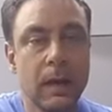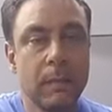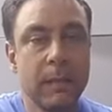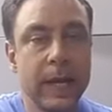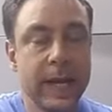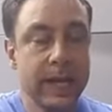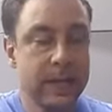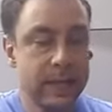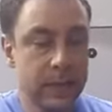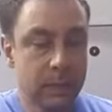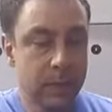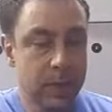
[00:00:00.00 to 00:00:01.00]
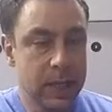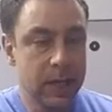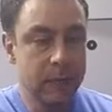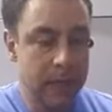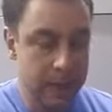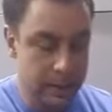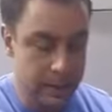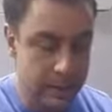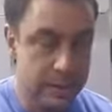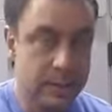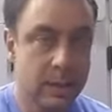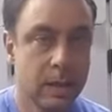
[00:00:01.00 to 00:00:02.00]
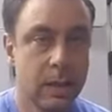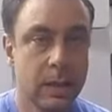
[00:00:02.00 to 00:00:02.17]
my dad at some point gave me like these